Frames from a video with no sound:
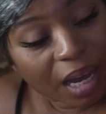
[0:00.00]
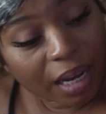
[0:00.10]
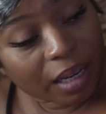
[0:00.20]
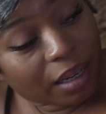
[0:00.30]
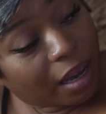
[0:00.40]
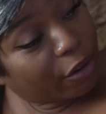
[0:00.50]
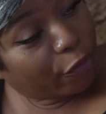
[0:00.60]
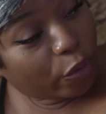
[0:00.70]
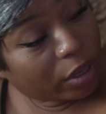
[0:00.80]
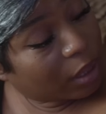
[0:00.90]
I cannot
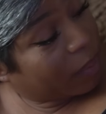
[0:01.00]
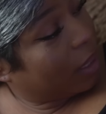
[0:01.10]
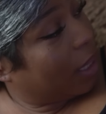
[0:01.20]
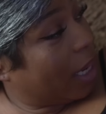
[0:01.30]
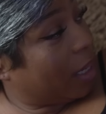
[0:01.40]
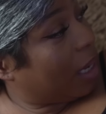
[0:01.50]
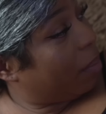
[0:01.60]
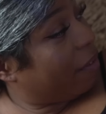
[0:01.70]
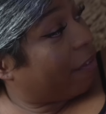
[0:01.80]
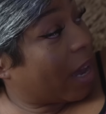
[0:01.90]
afford to be late. They
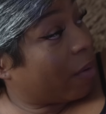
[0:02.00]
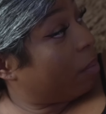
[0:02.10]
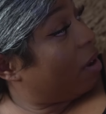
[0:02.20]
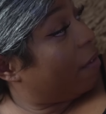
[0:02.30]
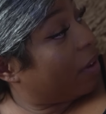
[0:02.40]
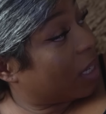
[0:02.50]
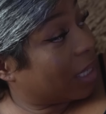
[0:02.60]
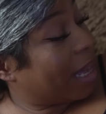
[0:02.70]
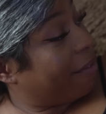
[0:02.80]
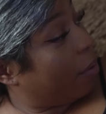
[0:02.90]
been firing
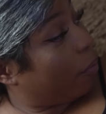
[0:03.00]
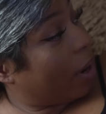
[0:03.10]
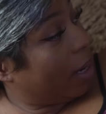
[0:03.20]
motherfuckers left and